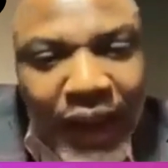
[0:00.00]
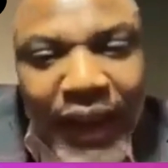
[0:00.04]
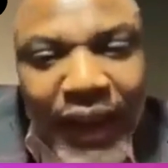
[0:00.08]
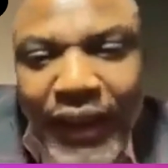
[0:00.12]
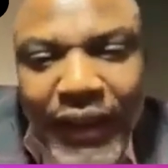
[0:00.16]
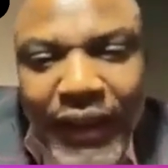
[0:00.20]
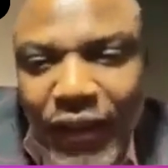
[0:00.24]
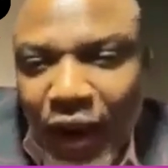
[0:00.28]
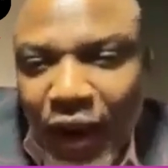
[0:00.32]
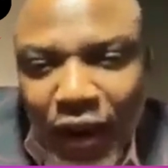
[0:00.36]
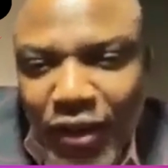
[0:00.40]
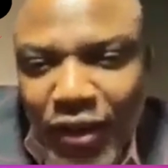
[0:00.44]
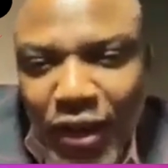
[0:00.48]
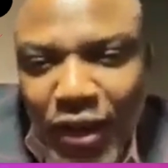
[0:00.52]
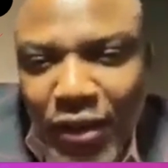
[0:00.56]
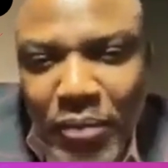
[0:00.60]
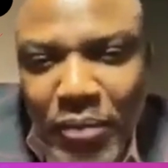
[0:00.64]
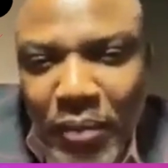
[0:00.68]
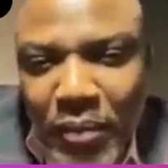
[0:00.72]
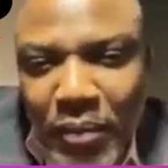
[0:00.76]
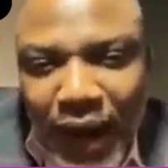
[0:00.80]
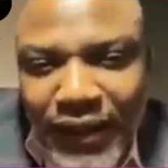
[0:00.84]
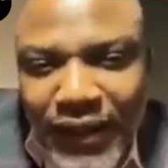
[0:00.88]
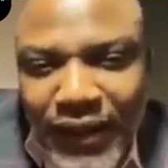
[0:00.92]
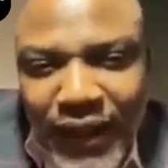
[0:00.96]
It
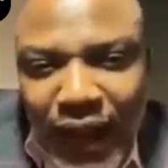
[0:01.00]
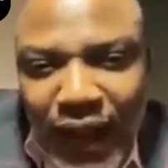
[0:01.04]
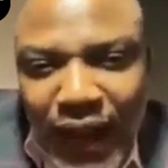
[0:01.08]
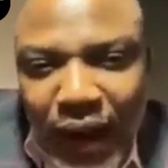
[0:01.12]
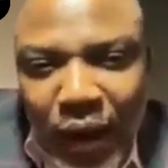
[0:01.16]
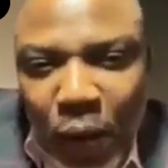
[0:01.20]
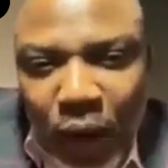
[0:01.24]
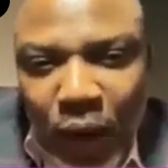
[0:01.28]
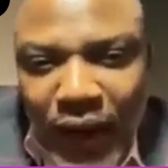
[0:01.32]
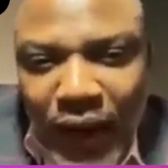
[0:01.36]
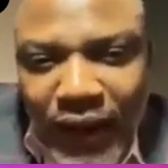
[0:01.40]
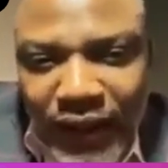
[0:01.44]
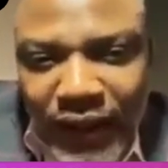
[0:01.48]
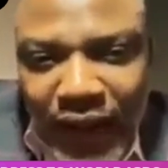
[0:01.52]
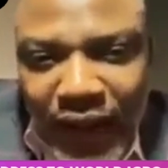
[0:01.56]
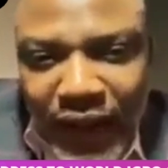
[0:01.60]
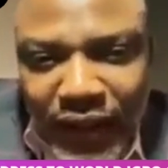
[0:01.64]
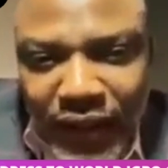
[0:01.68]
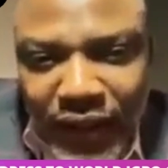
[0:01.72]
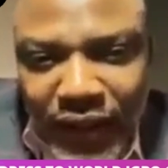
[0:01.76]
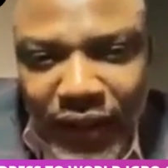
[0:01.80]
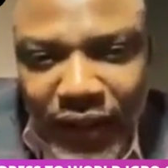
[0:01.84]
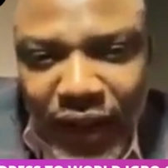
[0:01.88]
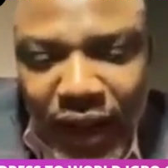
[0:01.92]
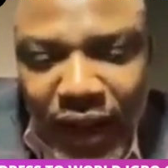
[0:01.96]
doesn't matter what it
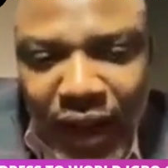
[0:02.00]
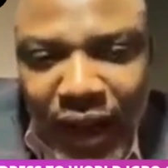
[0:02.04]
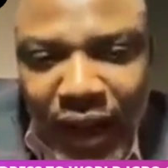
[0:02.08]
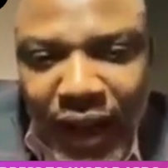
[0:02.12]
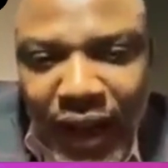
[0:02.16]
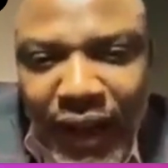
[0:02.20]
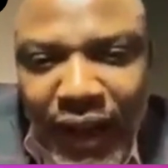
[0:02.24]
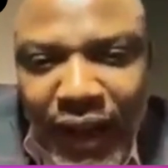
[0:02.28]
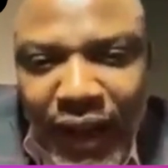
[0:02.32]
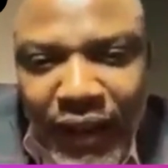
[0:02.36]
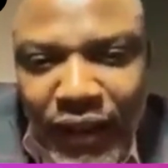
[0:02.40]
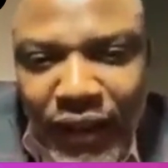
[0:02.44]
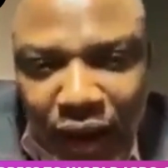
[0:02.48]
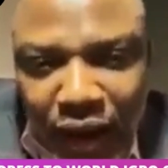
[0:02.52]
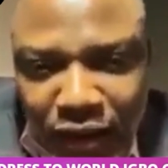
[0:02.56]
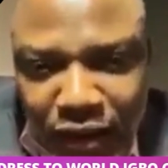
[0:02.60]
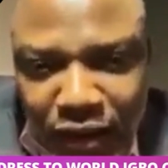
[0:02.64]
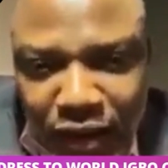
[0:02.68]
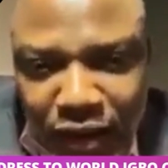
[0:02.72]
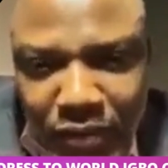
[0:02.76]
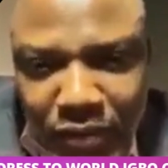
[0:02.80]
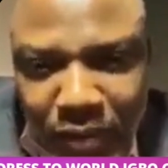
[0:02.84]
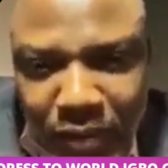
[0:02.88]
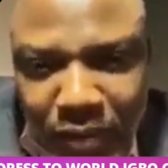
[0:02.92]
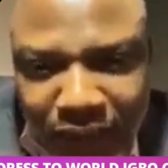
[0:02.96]
takes. It
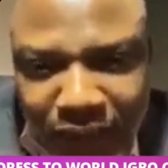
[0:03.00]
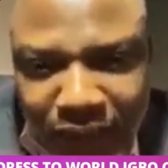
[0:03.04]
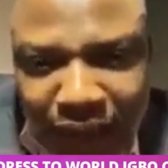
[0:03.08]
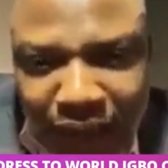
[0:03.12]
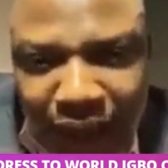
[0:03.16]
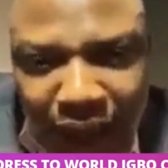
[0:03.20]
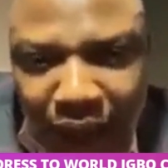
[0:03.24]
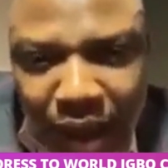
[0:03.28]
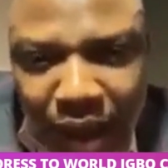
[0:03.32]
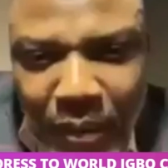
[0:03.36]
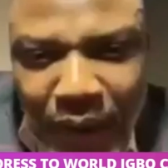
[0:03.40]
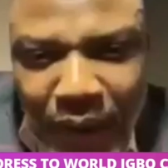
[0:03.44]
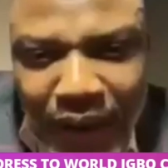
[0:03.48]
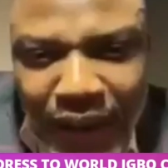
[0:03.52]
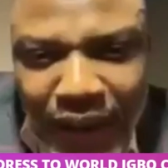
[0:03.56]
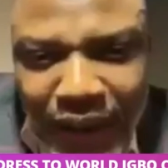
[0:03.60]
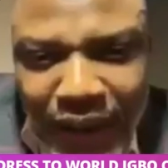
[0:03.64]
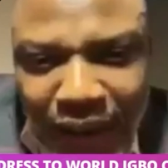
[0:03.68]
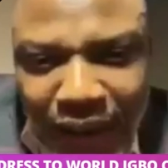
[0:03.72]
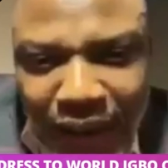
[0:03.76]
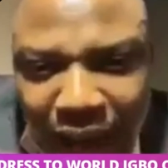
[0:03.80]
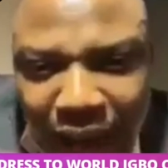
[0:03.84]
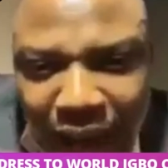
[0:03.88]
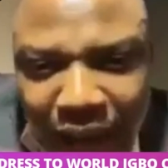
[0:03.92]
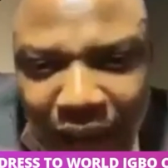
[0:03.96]
doesn't matter how many
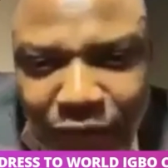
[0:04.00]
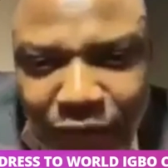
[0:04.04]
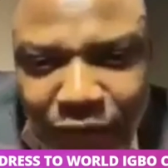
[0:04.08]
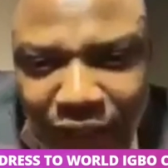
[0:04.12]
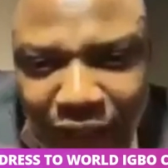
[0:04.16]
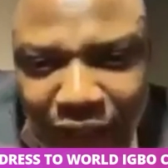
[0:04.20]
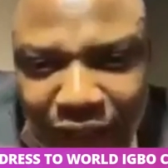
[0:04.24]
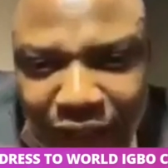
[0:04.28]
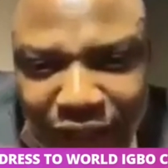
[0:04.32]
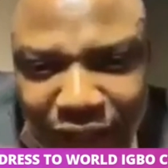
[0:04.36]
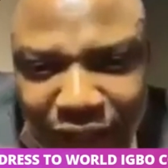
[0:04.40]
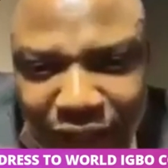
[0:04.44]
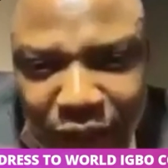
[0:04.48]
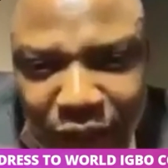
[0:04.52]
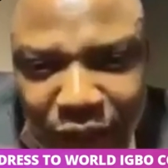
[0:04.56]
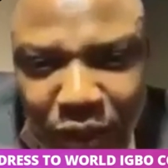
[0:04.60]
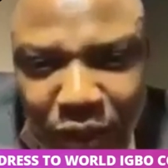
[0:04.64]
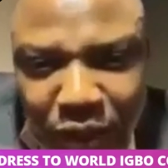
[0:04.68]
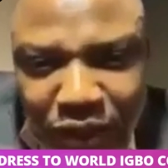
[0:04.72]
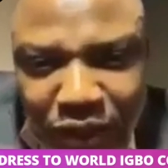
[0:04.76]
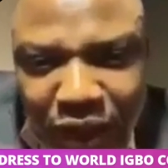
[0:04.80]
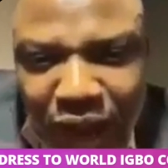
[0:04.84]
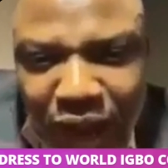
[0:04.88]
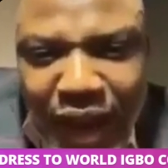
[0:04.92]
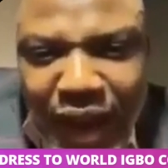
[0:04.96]
lives they
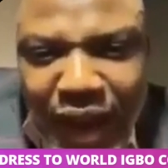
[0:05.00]
extinguish.